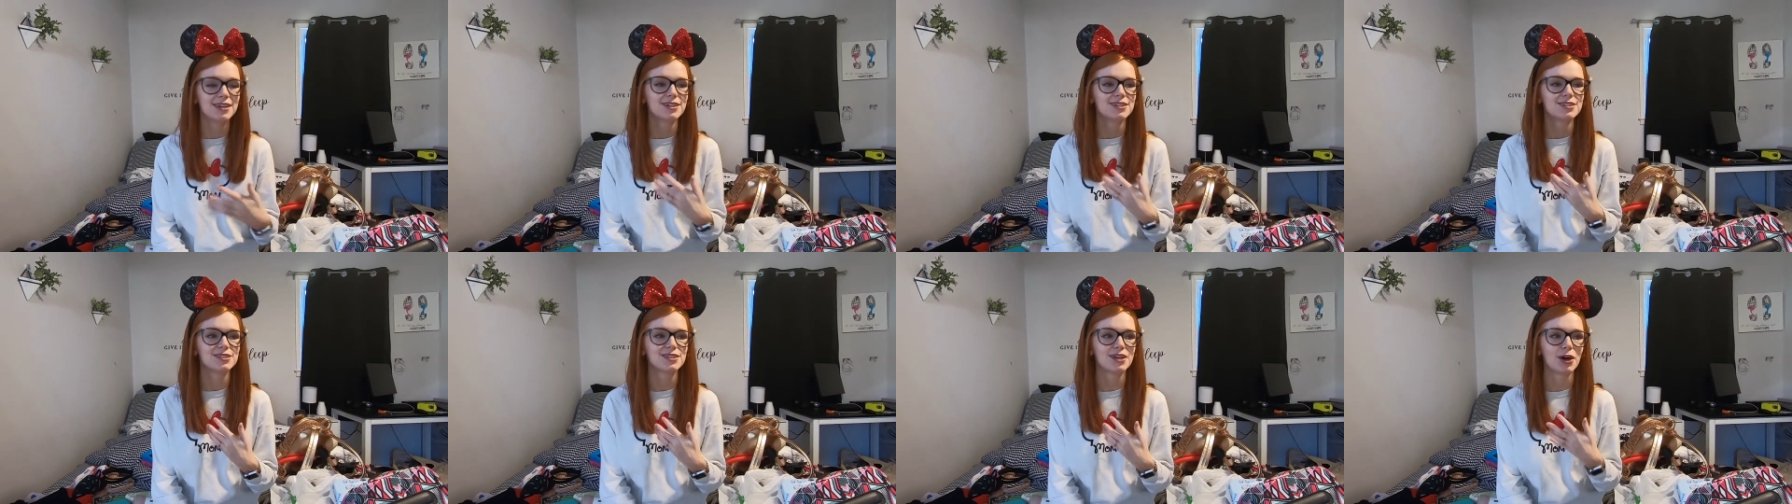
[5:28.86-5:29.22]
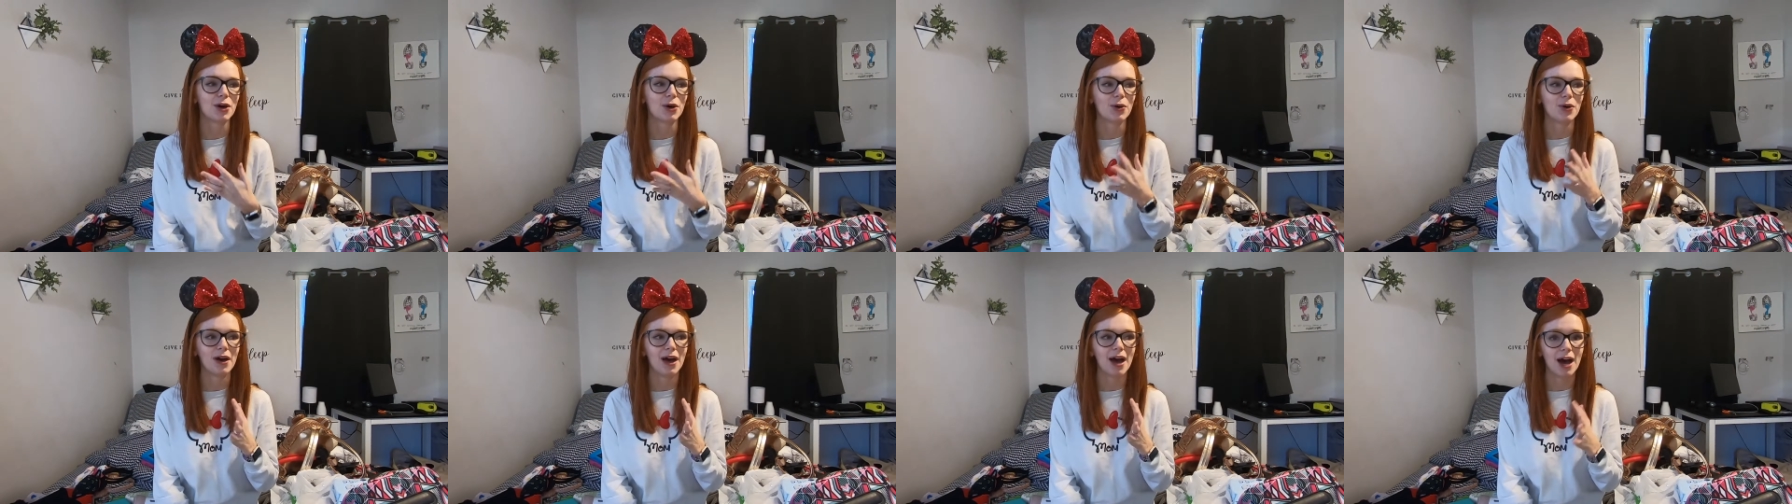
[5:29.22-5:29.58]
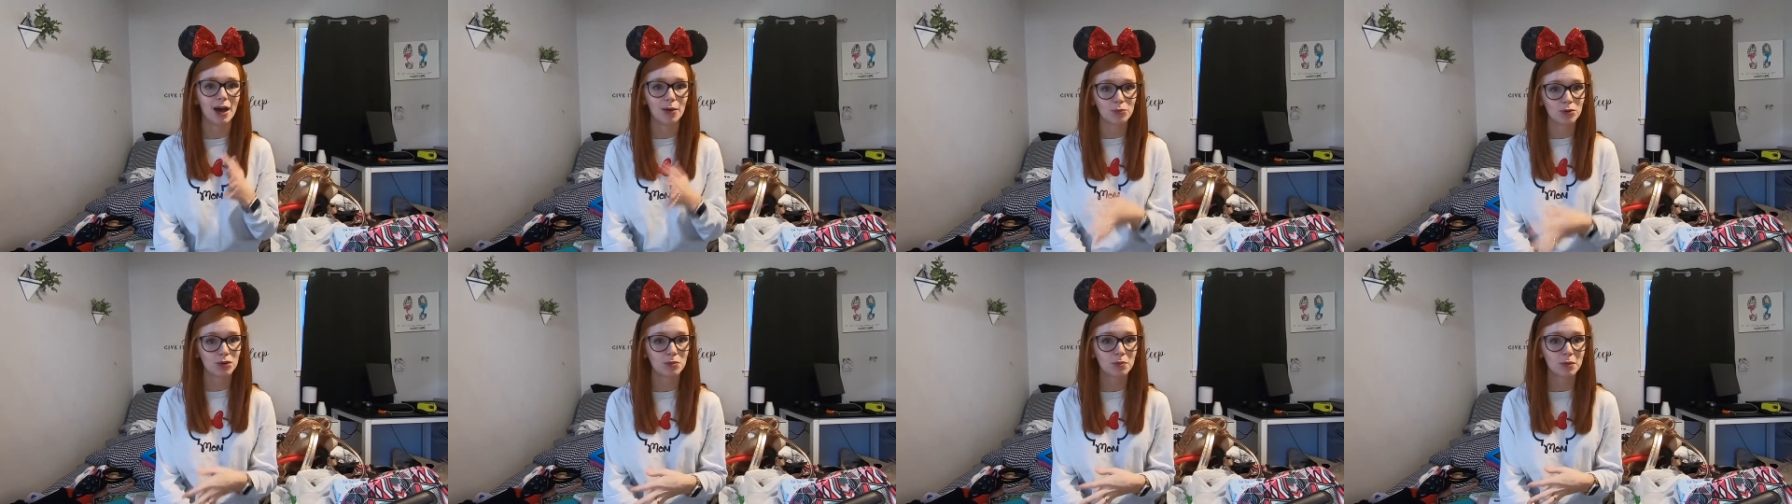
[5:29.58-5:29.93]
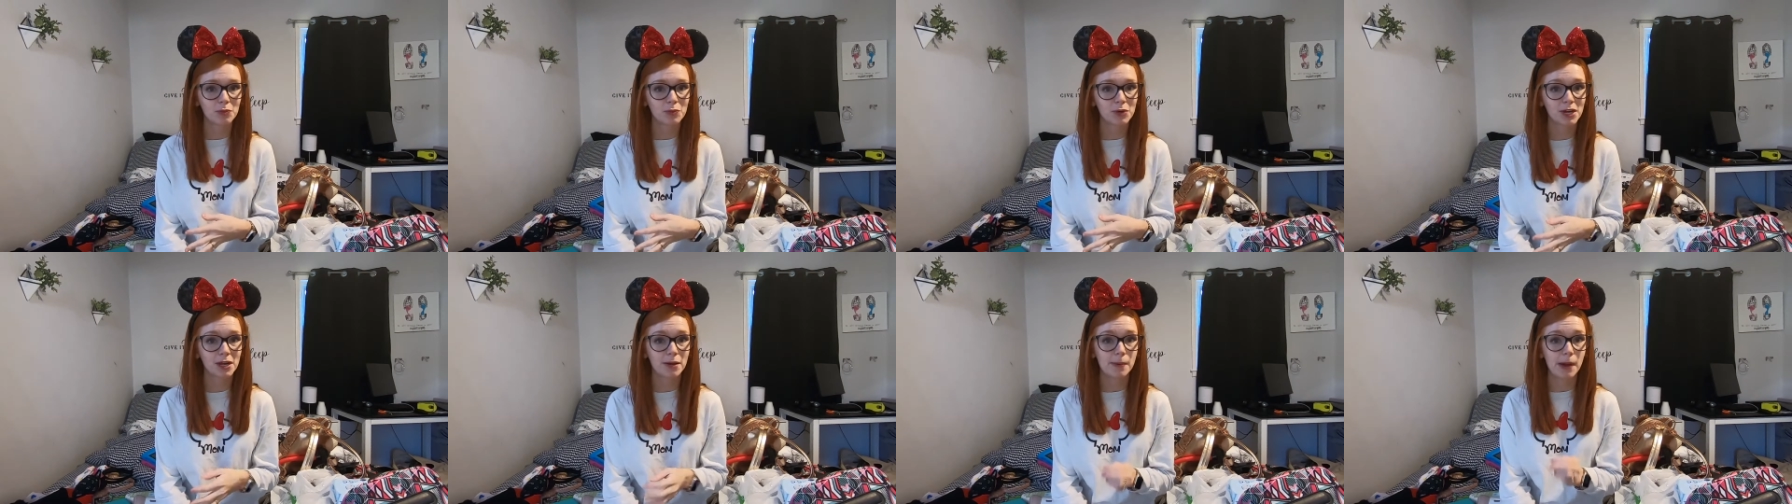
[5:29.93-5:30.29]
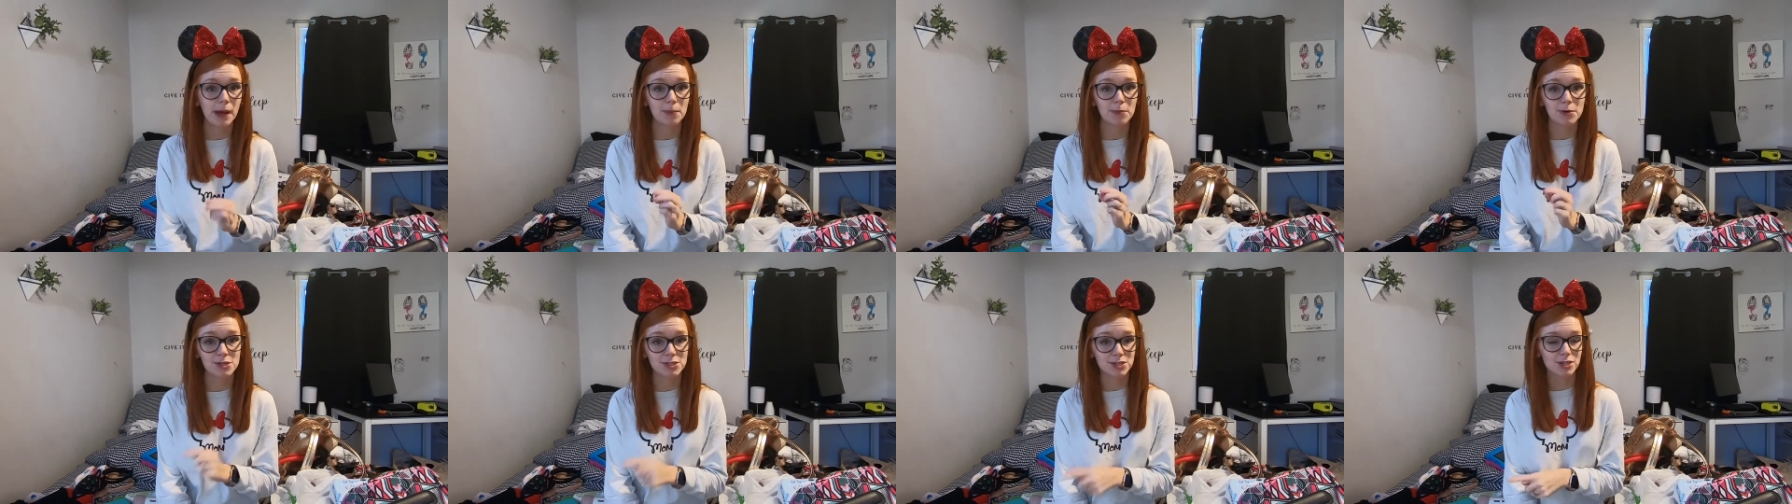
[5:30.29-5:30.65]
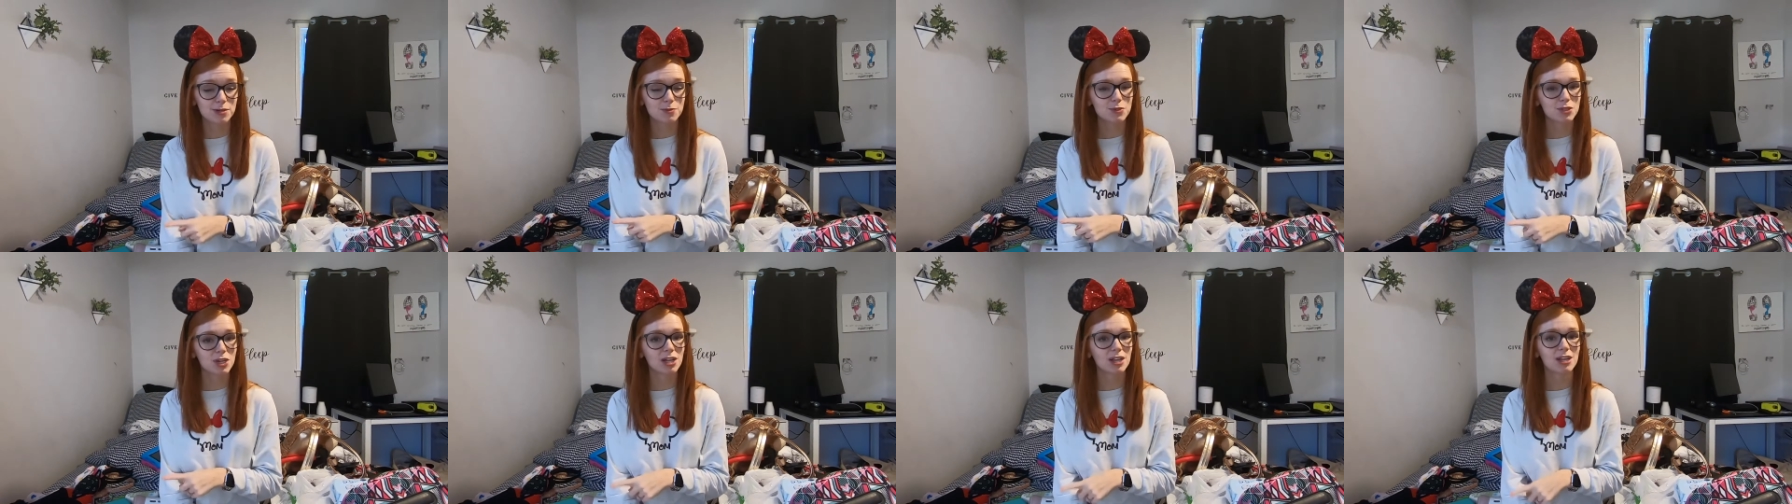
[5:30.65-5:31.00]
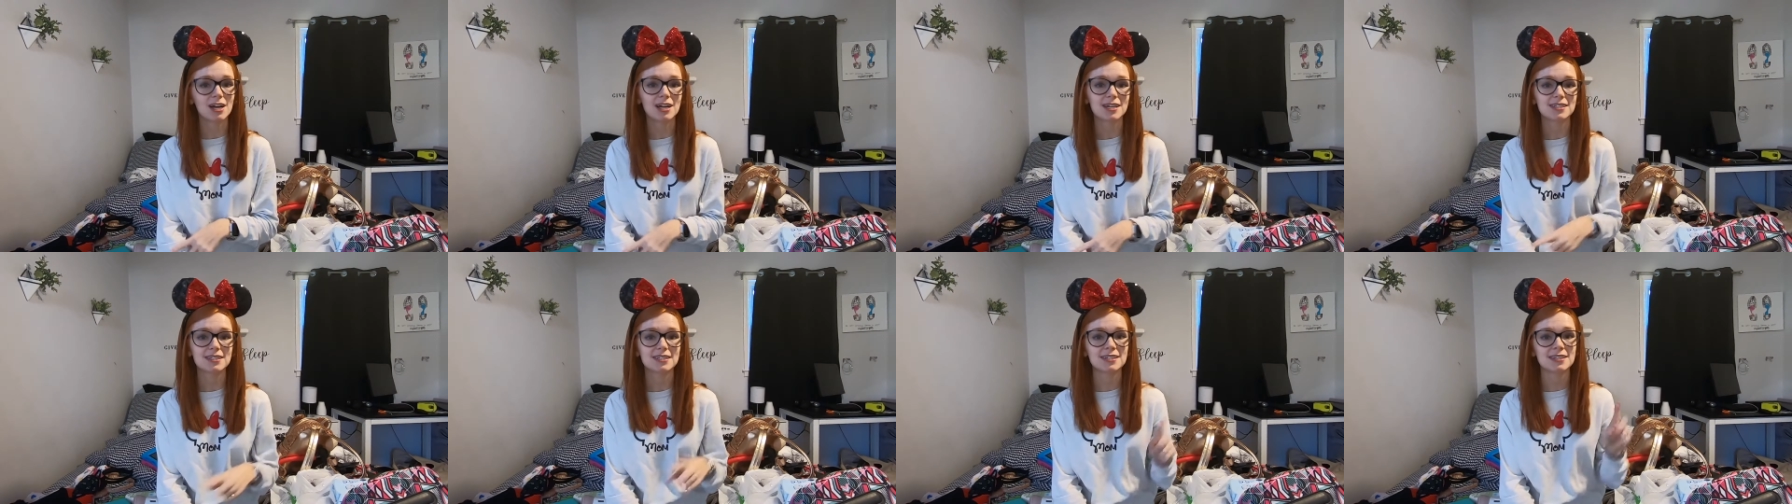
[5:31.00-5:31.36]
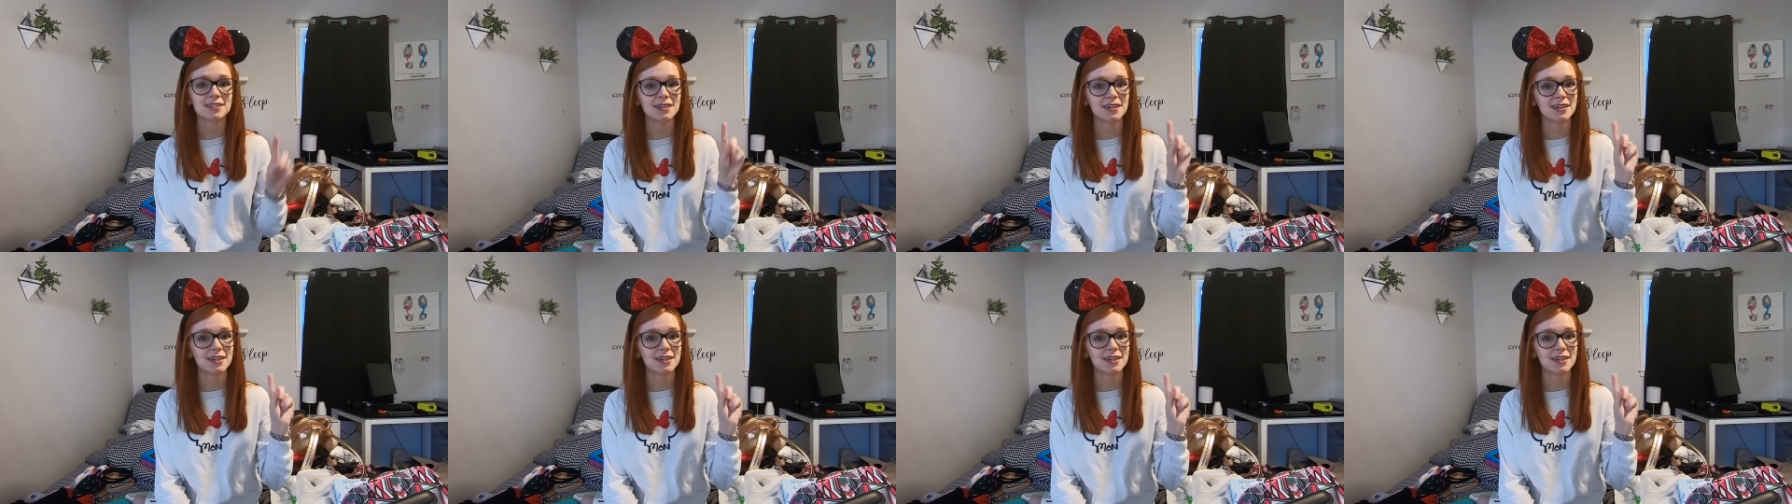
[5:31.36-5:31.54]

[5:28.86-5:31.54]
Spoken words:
So I'm going to be bringing my prescription glasses,